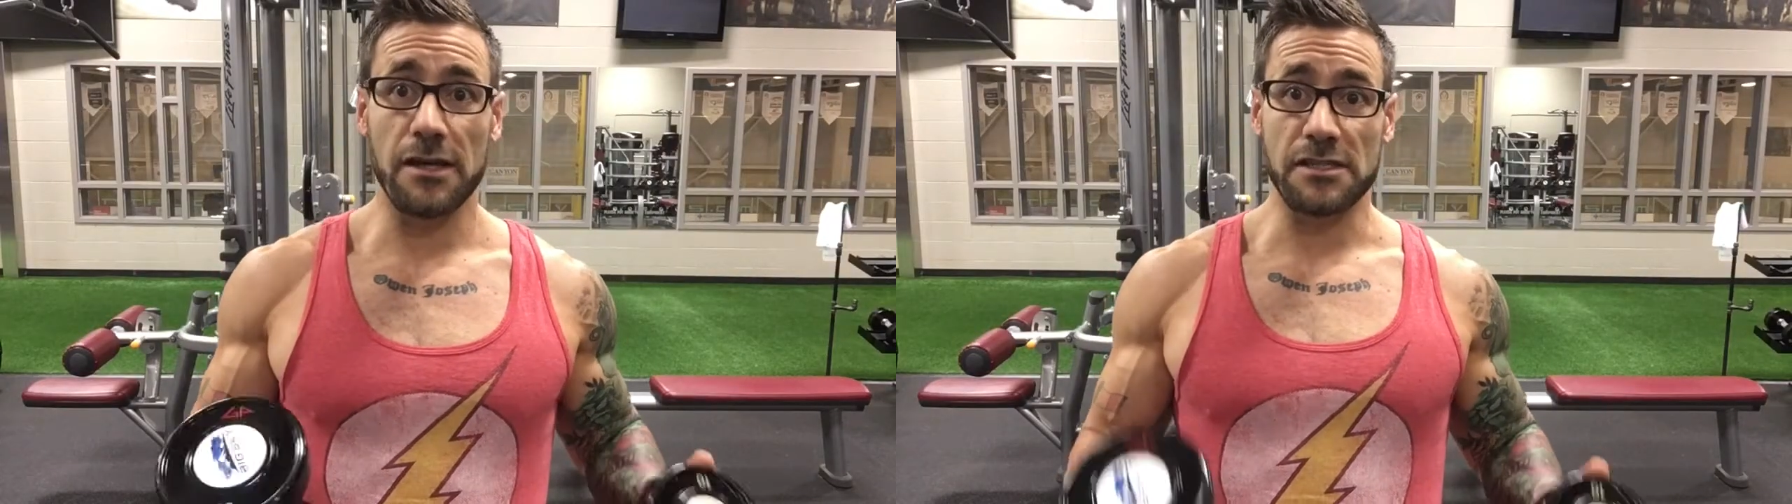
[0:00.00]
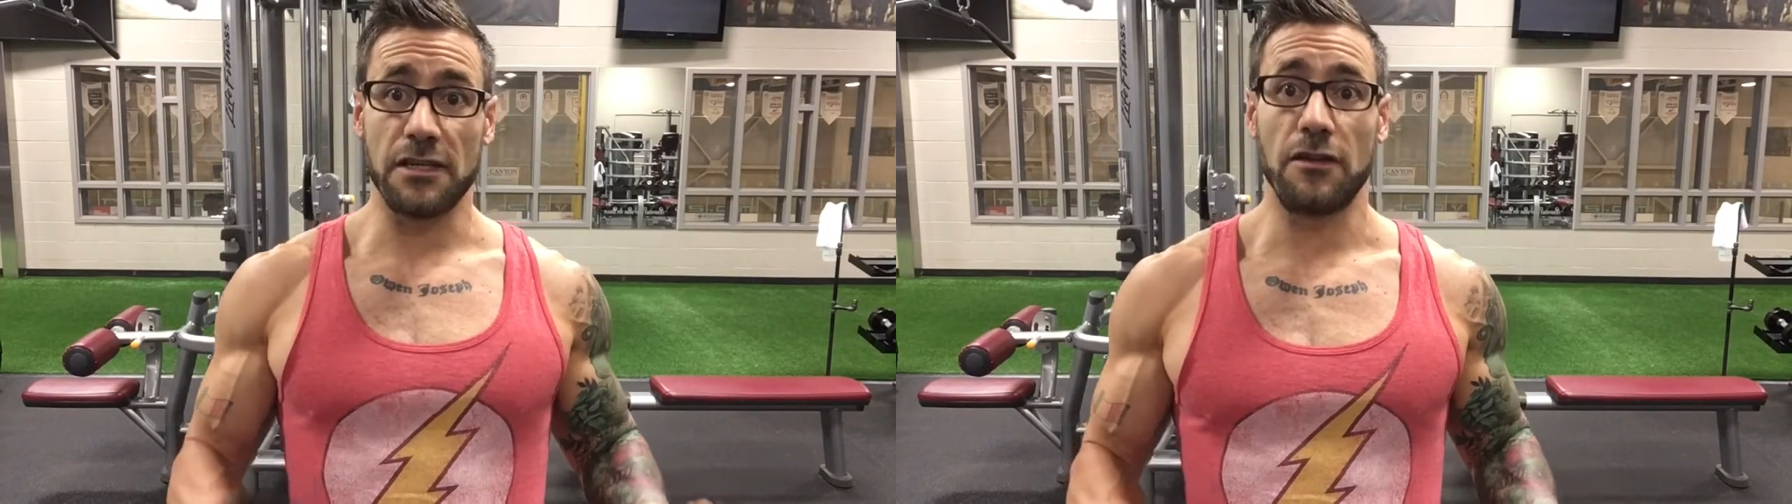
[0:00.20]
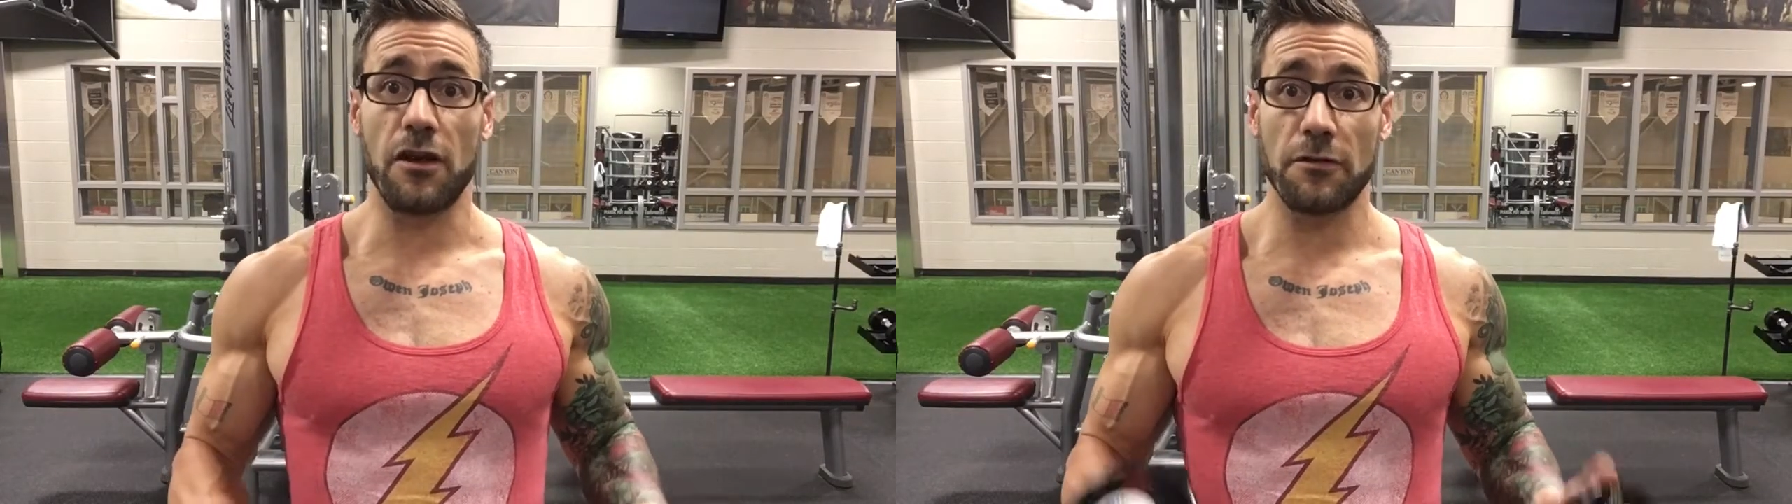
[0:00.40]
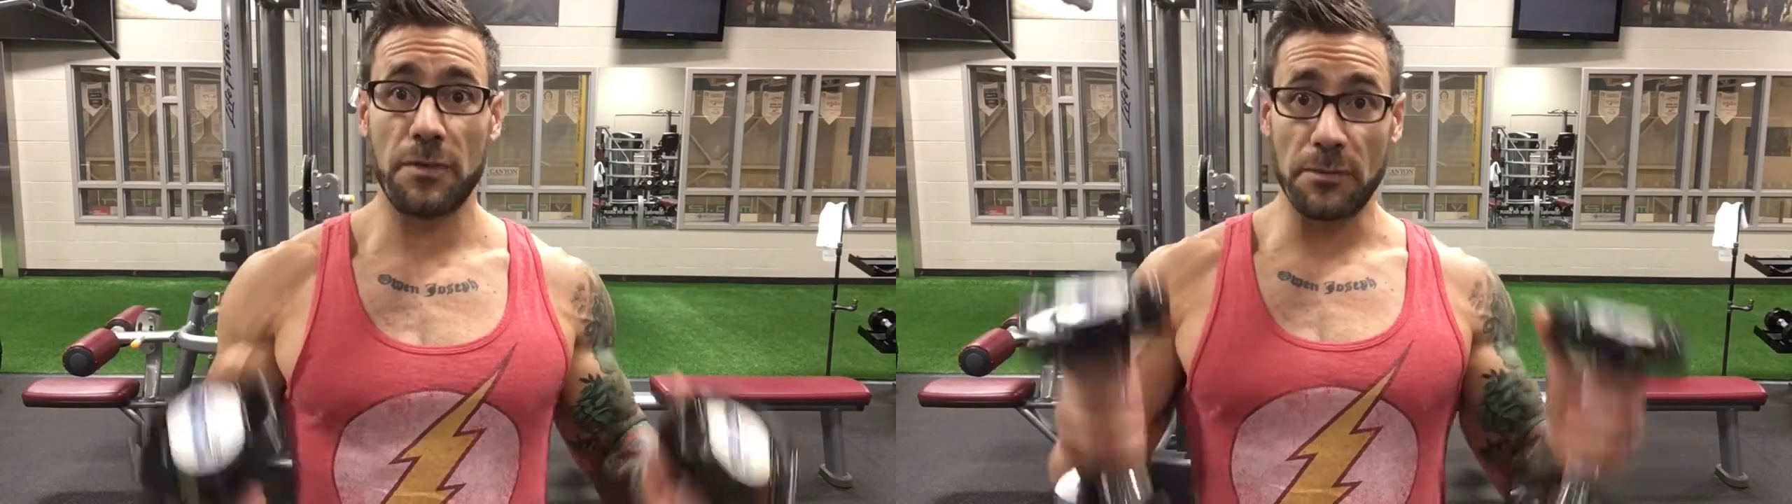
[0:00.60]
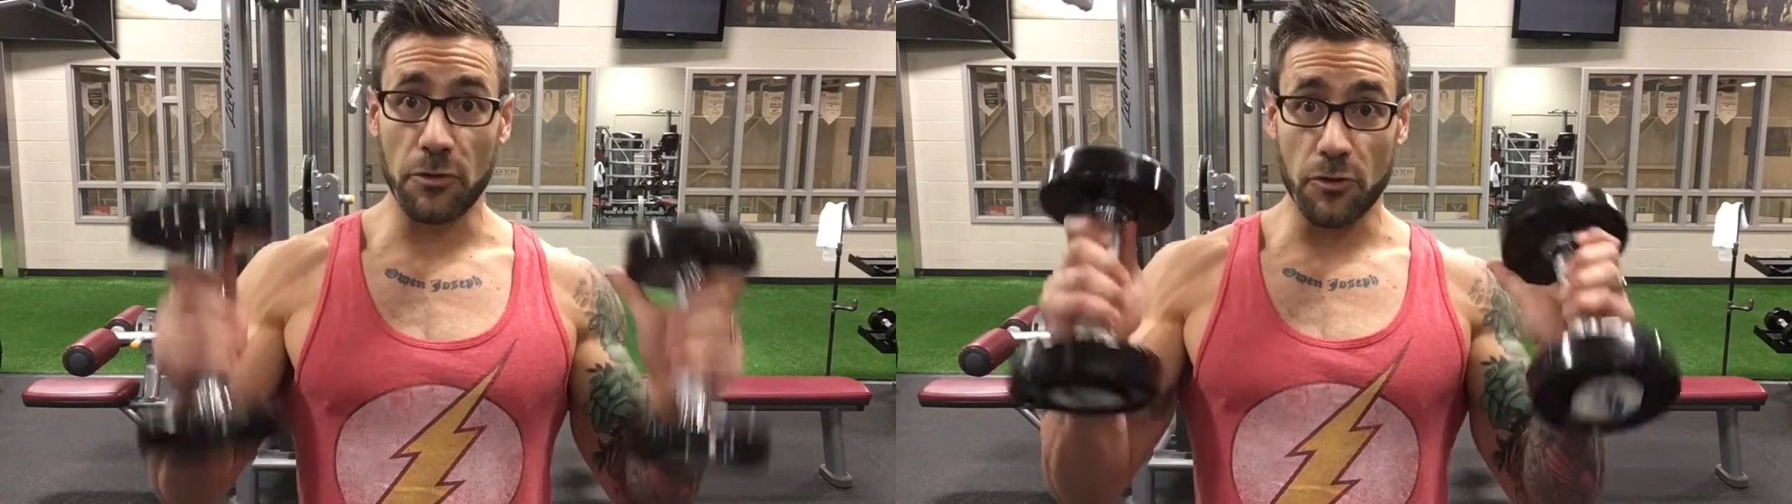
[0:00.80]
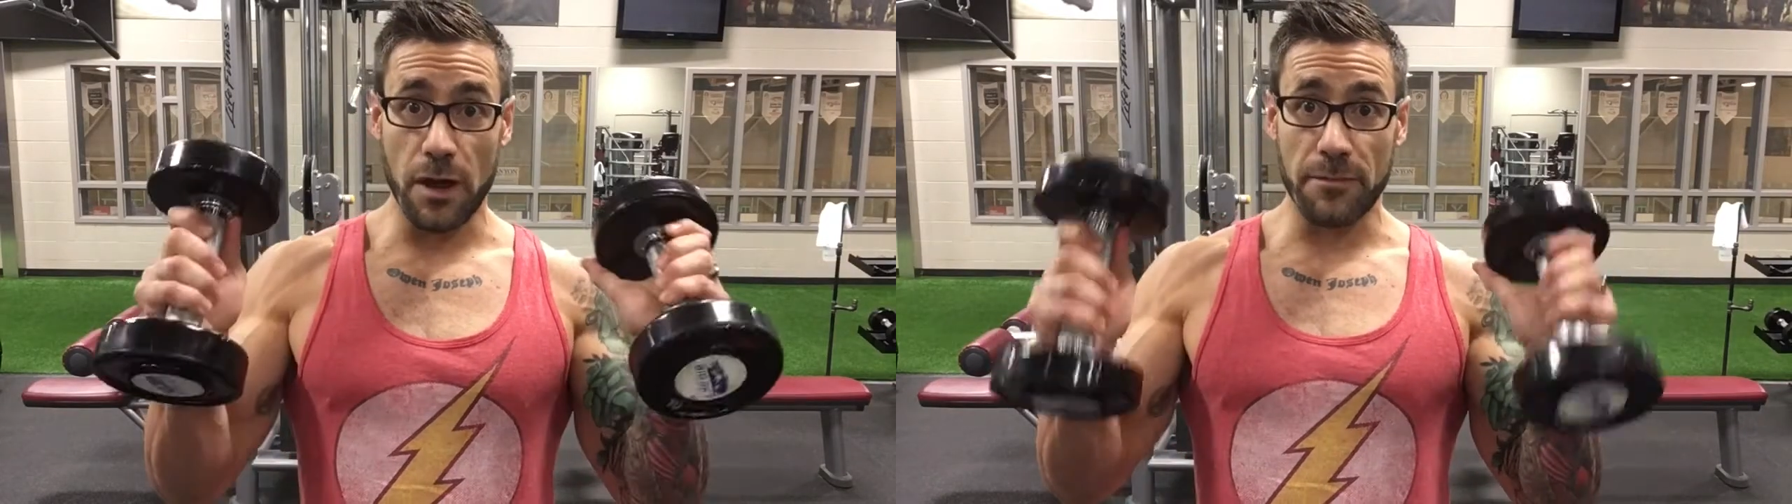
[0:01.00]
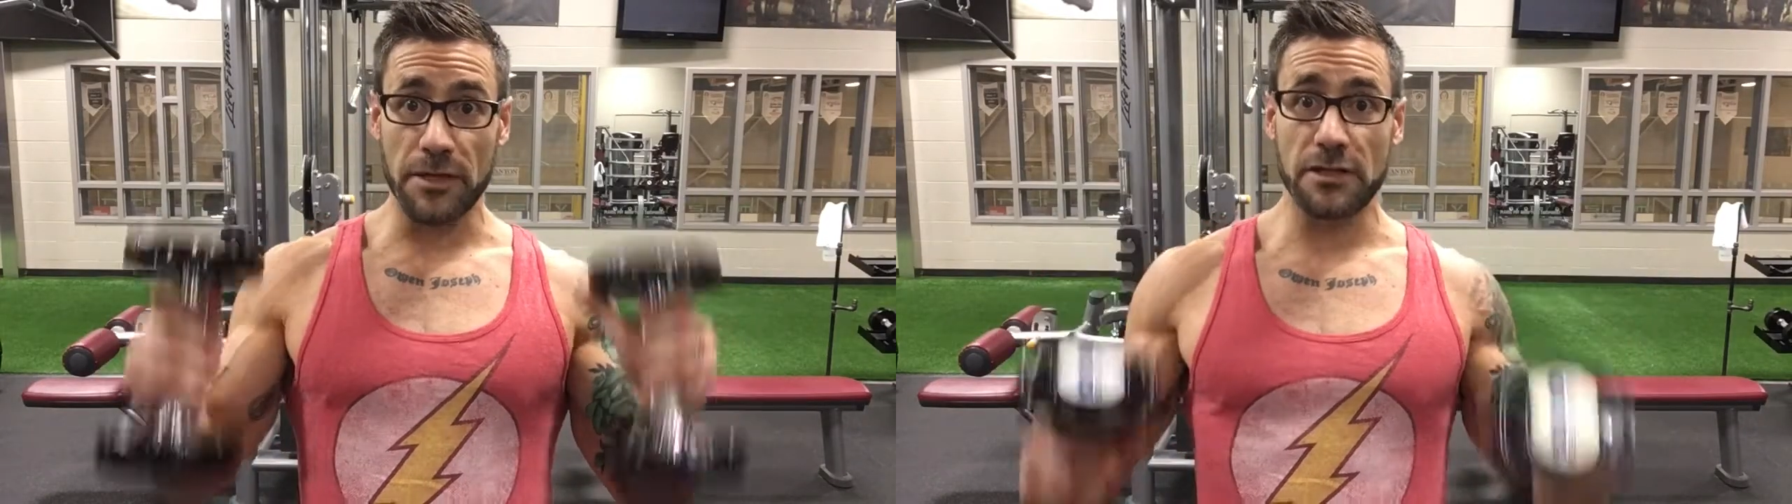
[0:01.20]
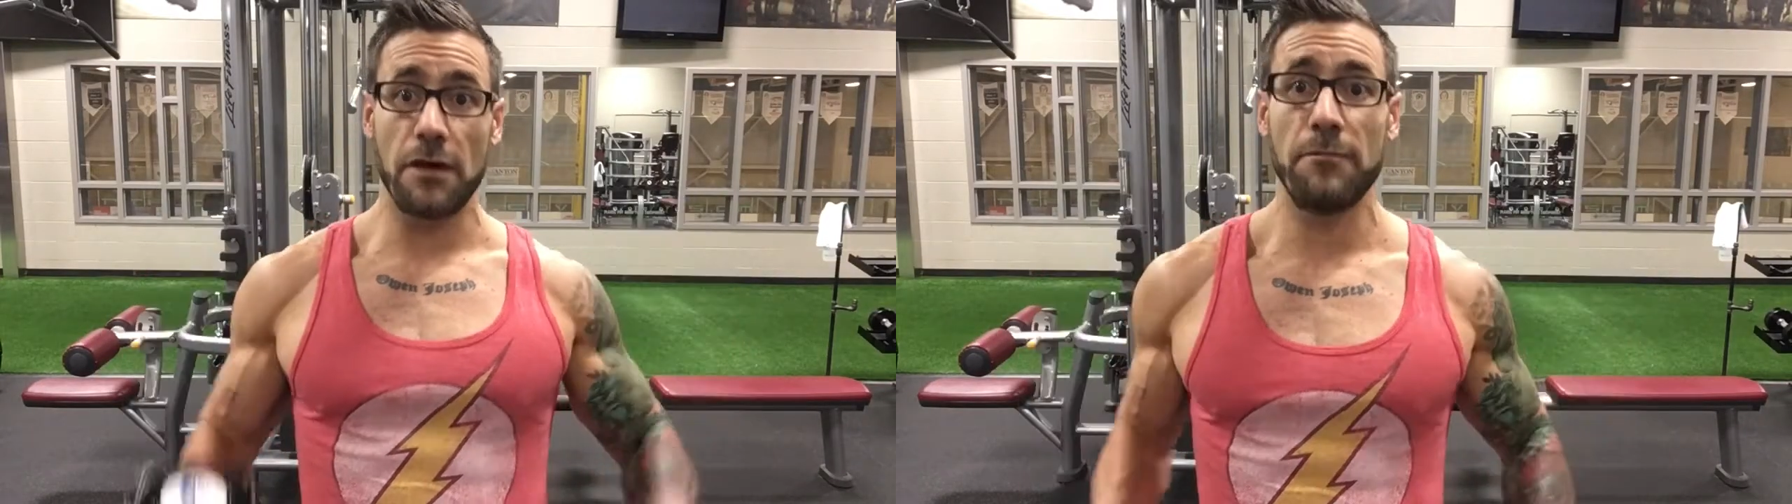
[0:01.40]
I see a lot of people
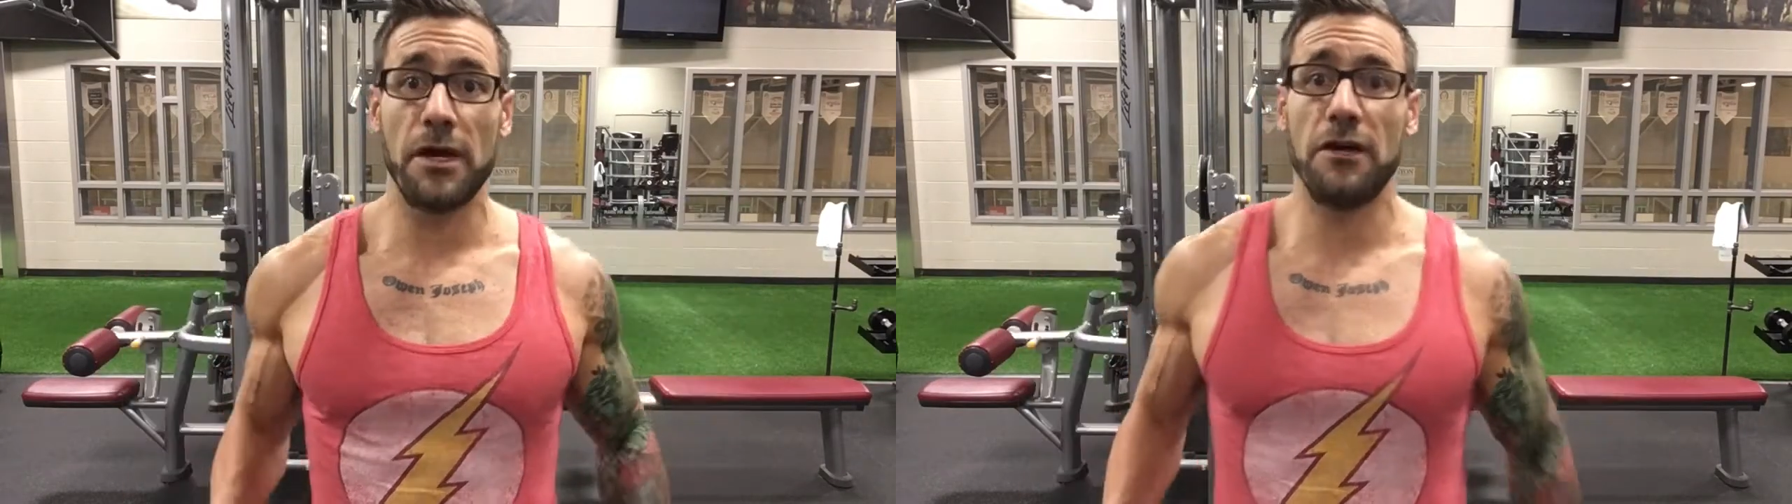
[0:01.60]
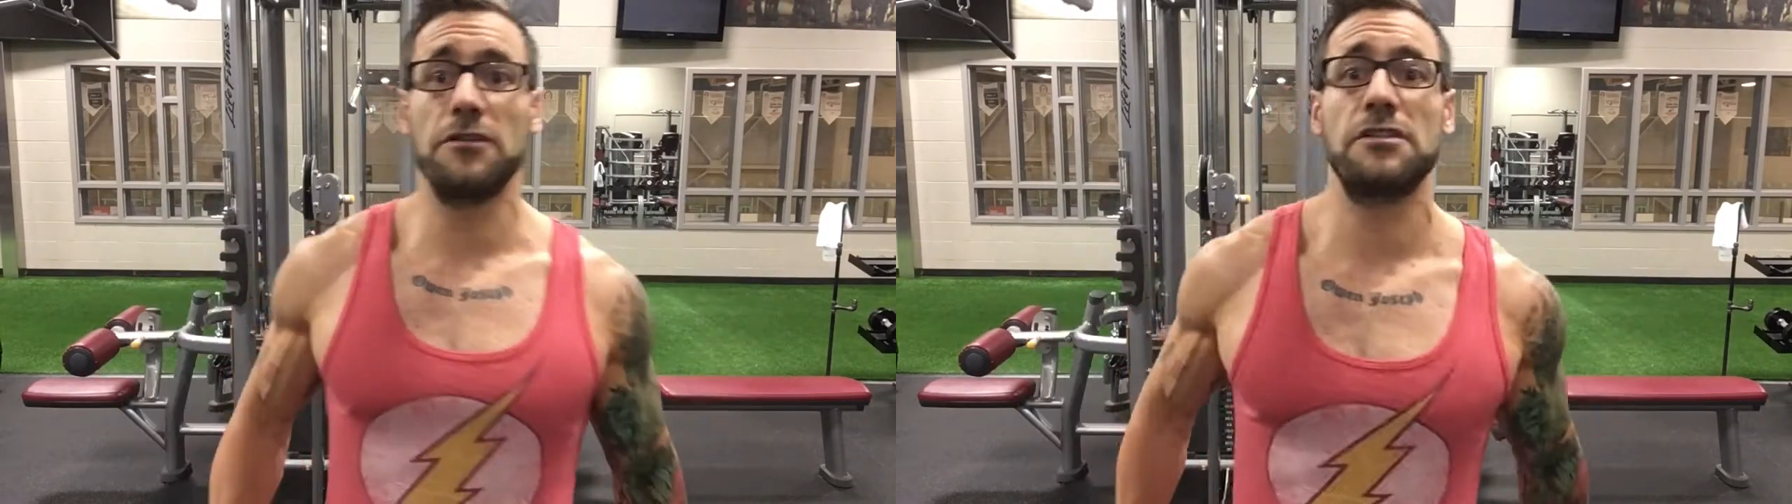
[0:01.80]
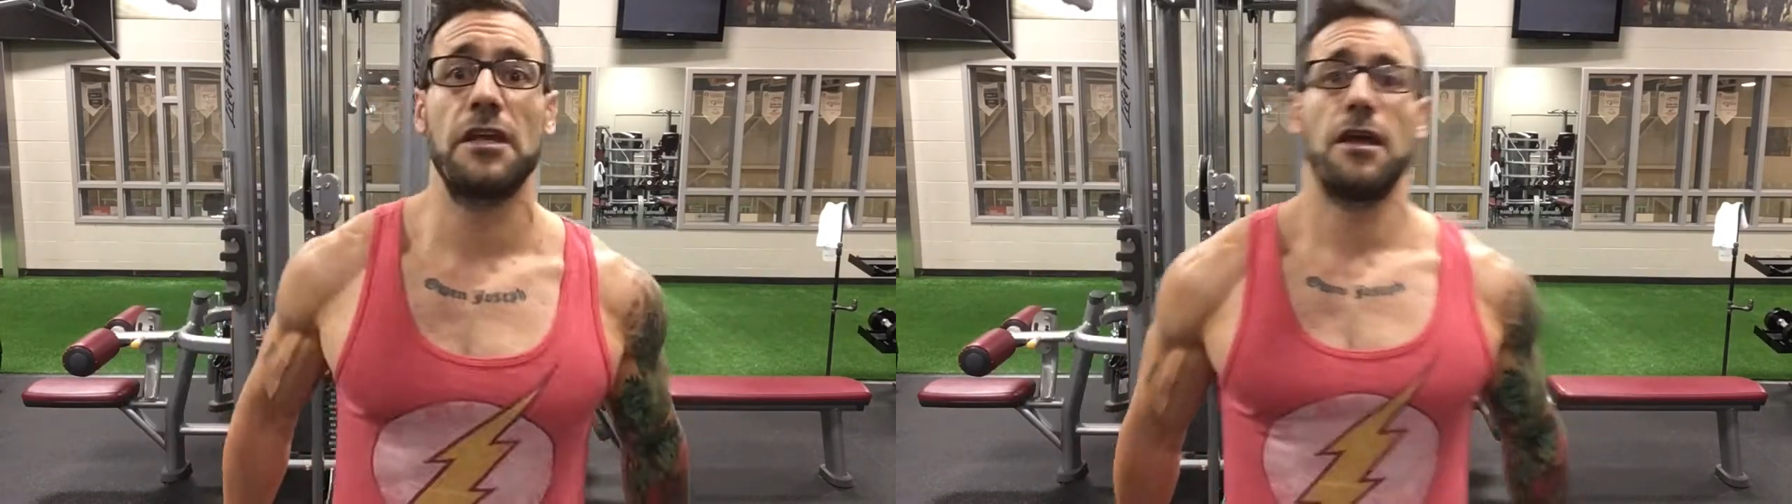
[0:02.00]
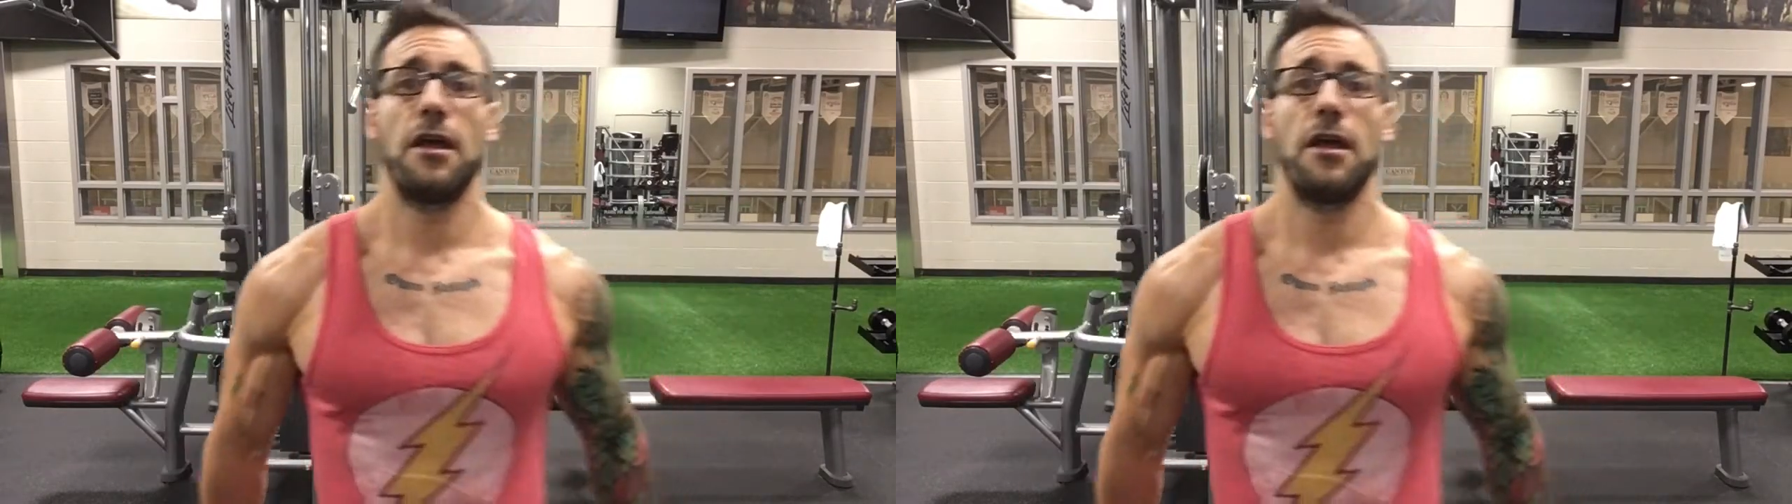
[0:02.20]
grabbing dumbbells